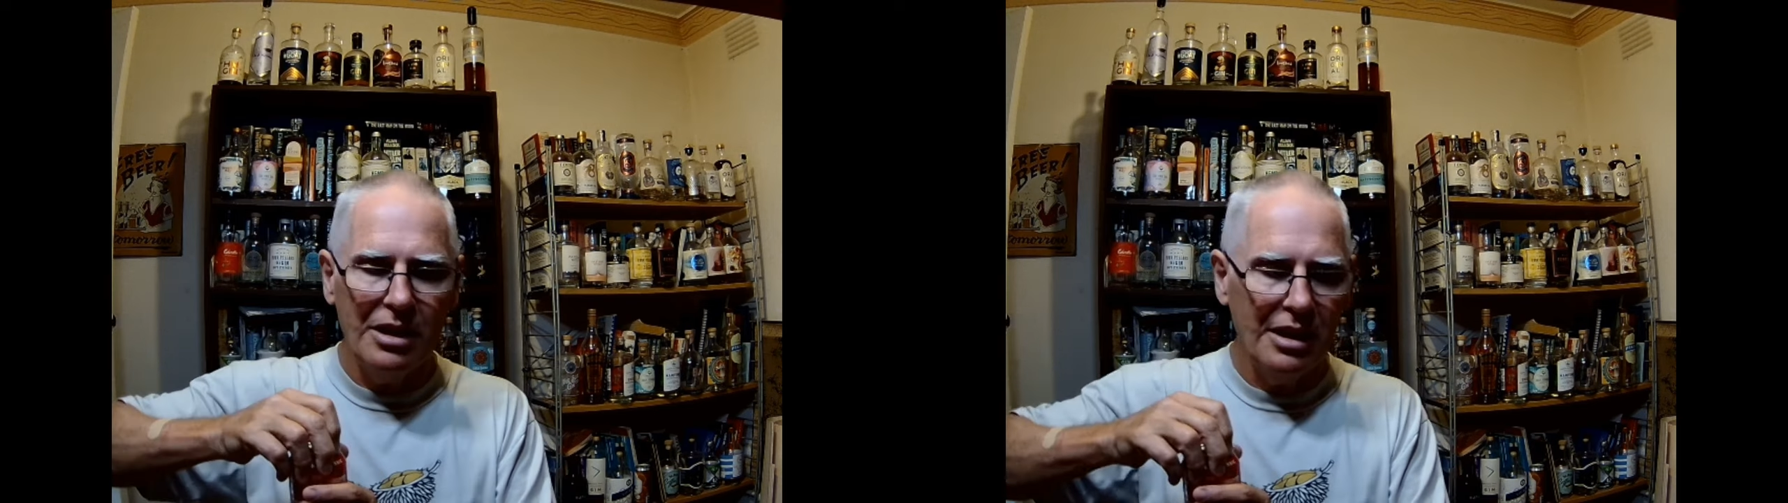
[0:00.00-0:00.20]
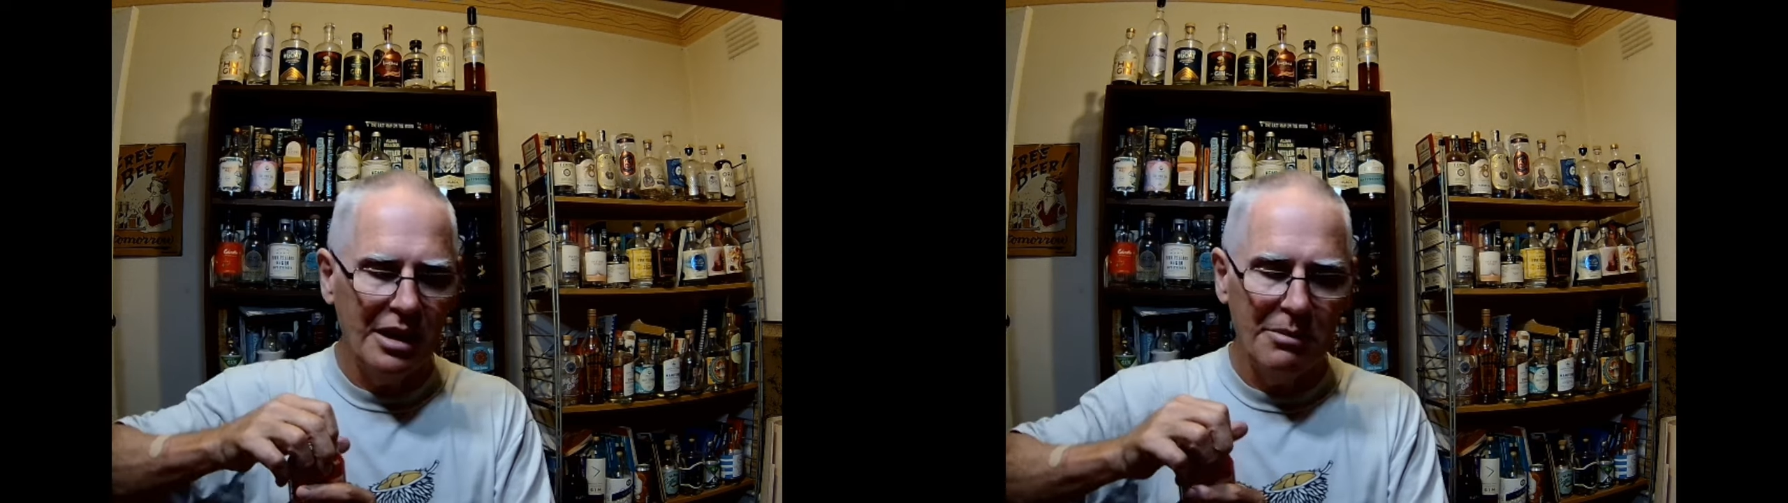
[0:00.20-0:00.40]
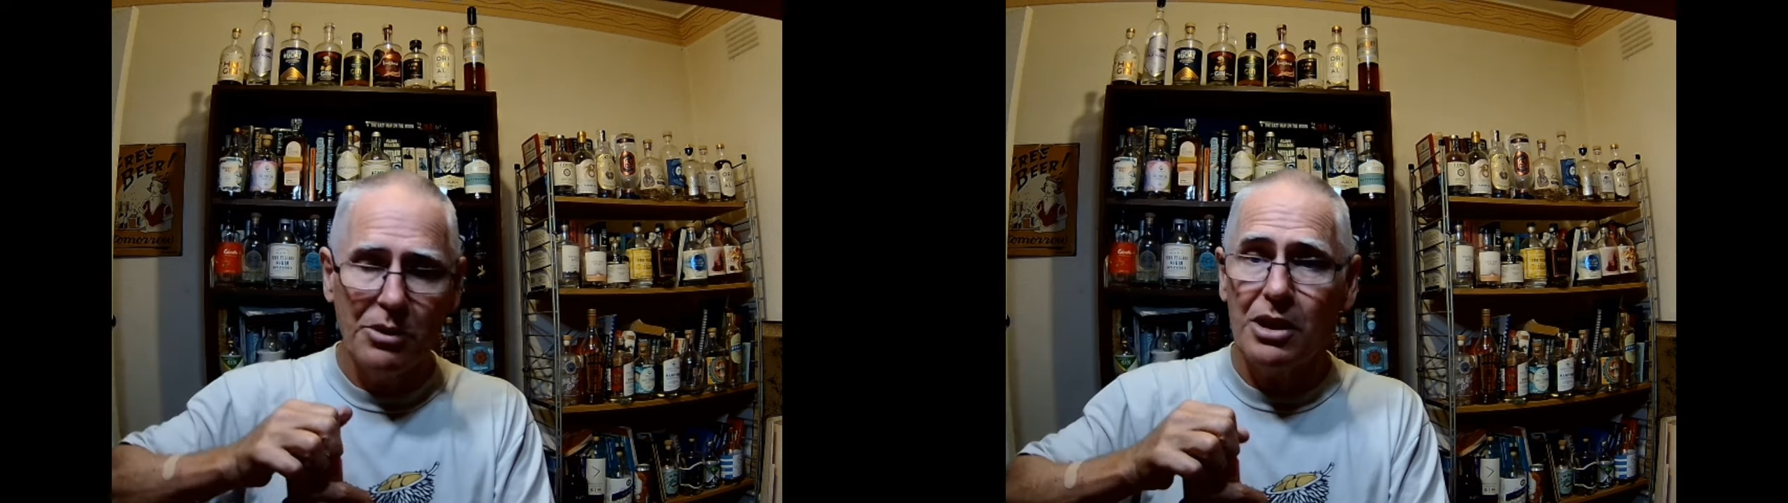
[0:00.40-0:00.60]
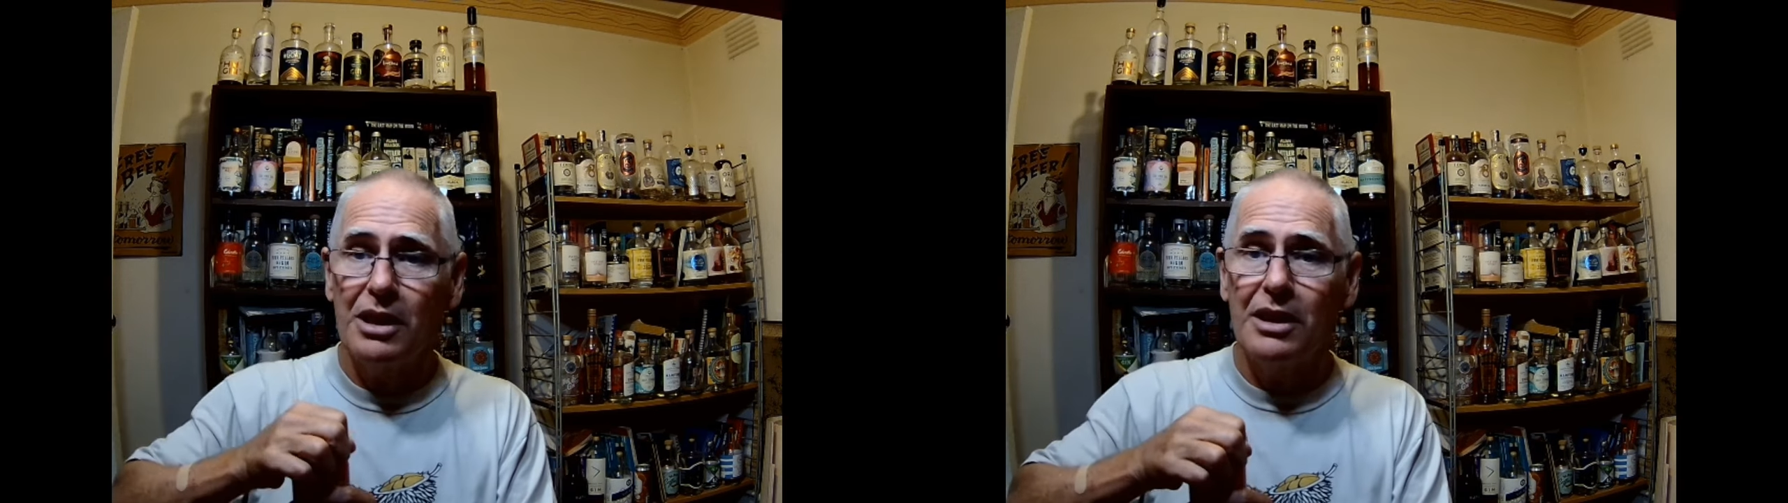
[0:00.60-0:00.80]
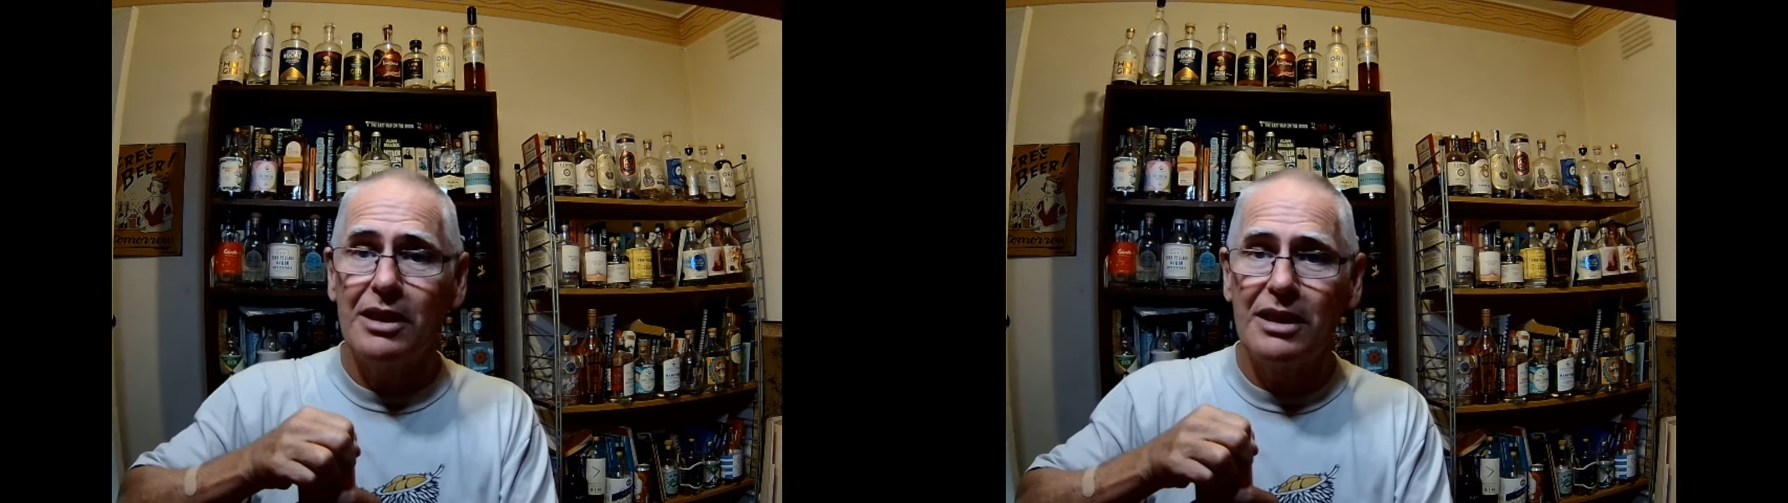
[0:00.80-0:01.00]
and I'm not going
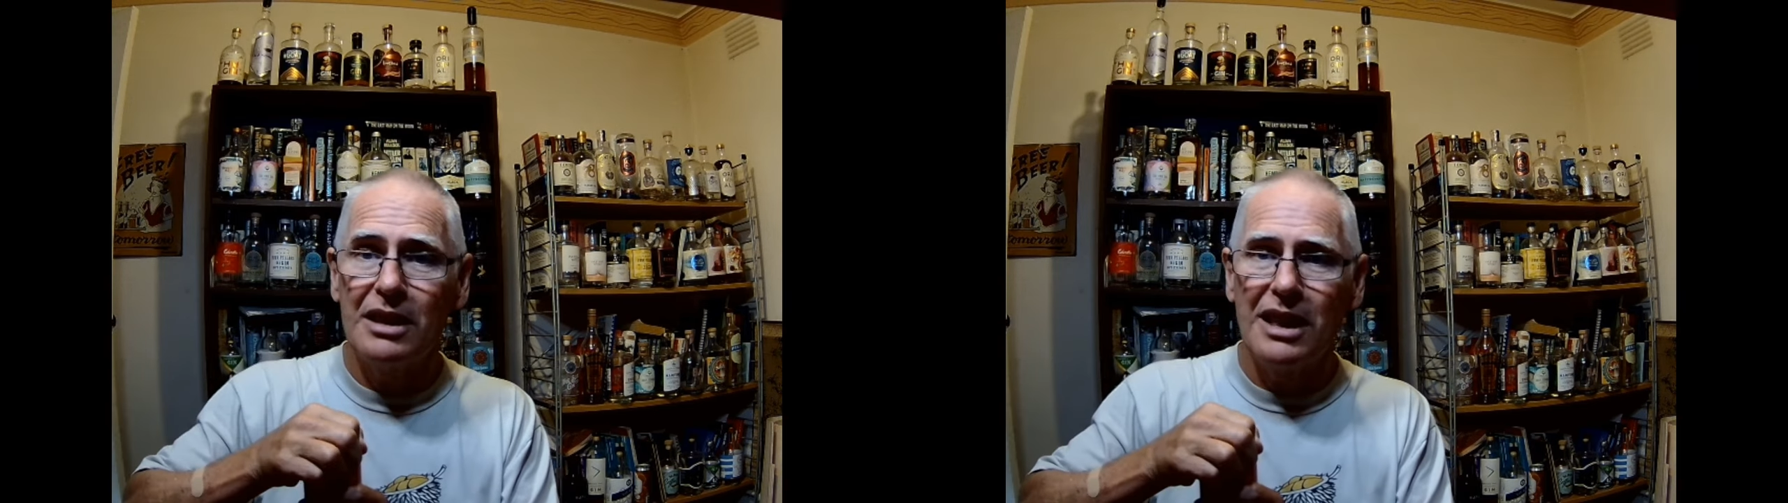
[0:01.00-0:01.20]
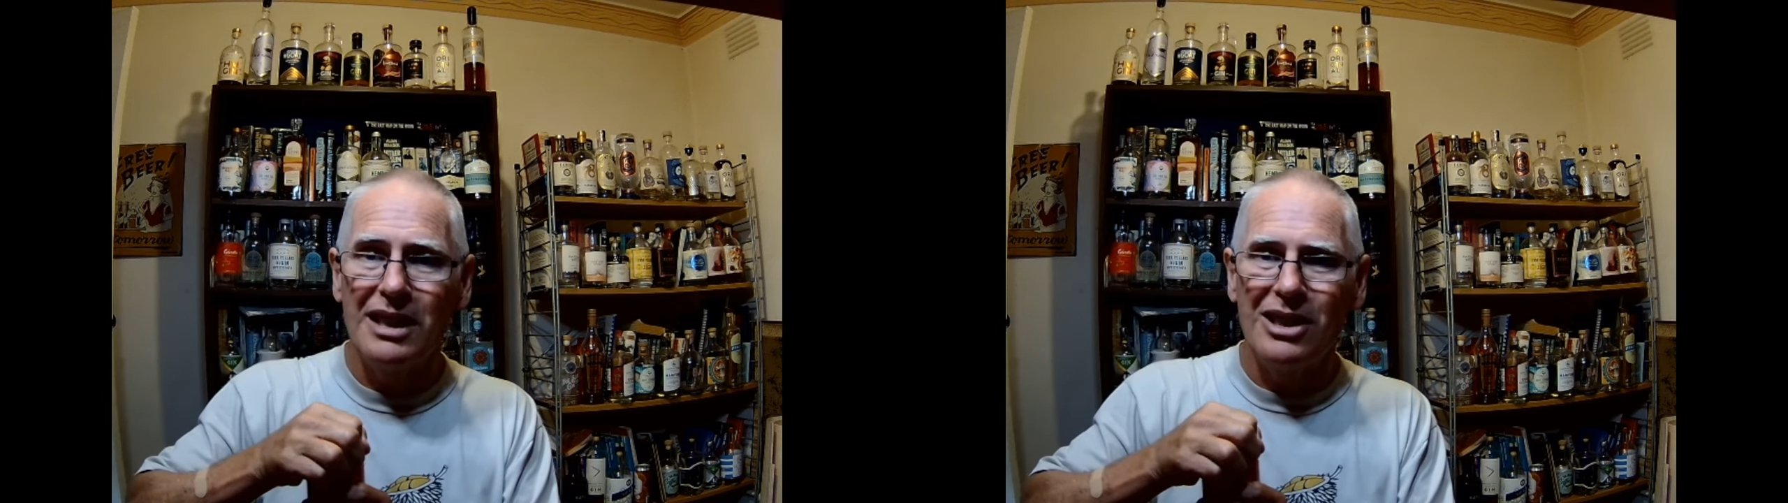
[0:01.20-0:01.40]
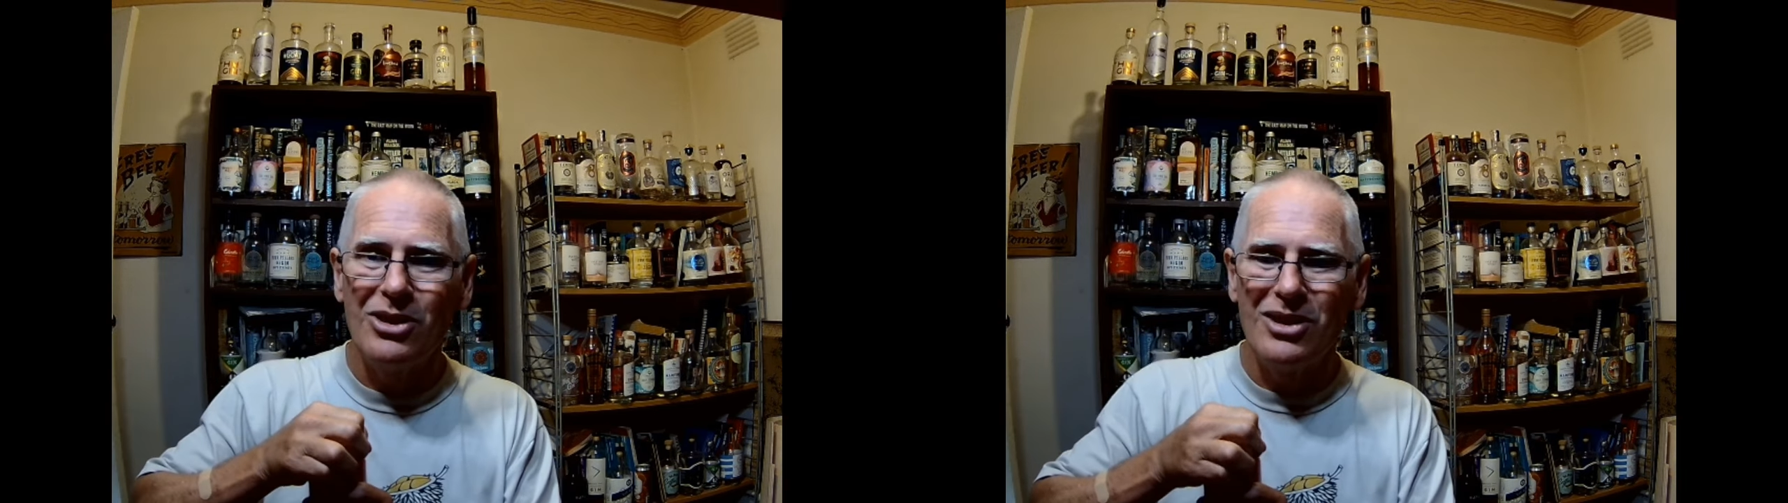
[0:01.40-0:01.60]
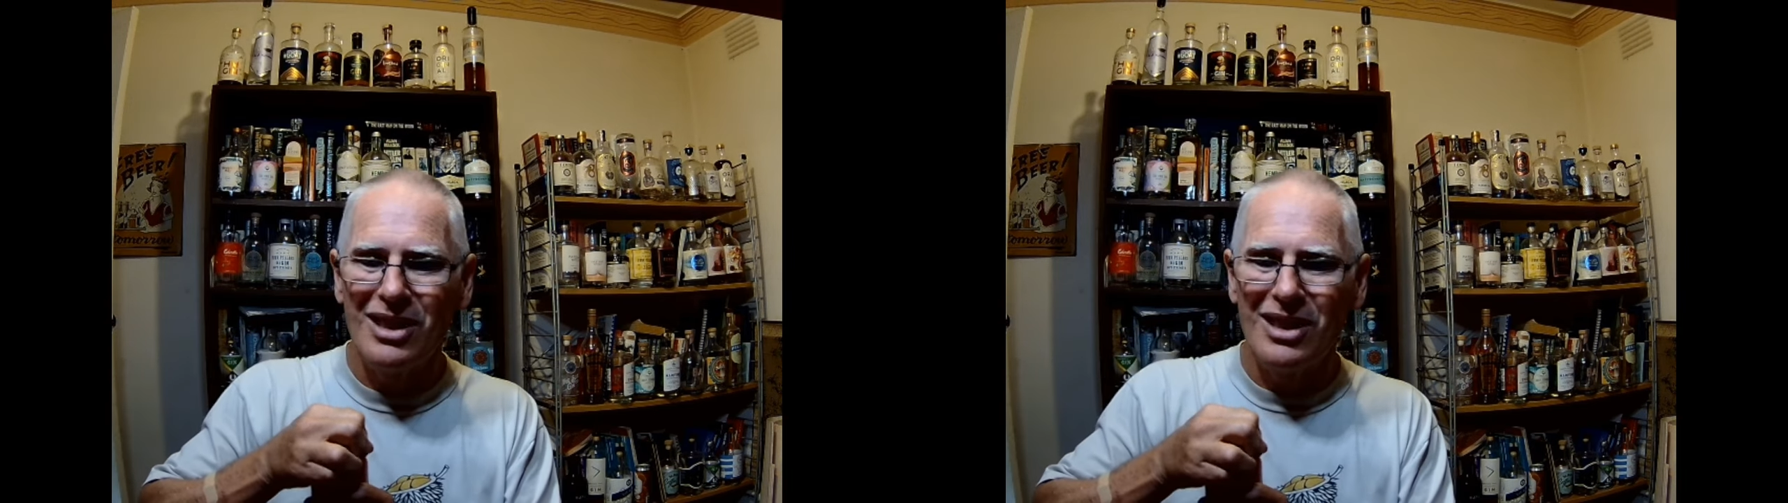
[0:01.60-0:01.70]
to use